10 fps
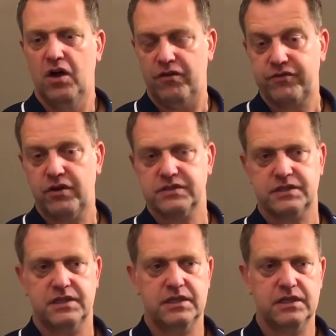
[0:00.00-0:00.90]
Of course,
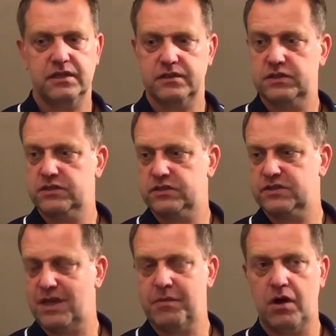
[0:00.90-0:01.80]
this is
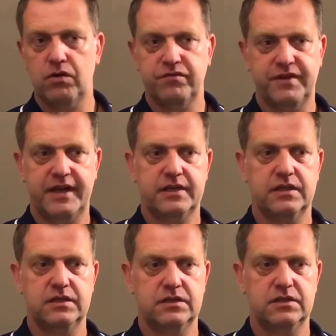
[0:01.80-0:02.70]
somehow a fact,
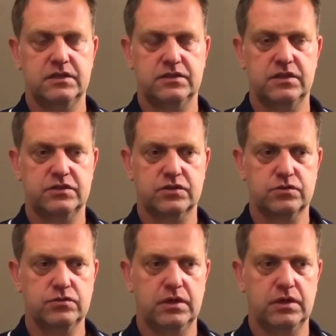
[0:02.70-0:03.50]
and it's true.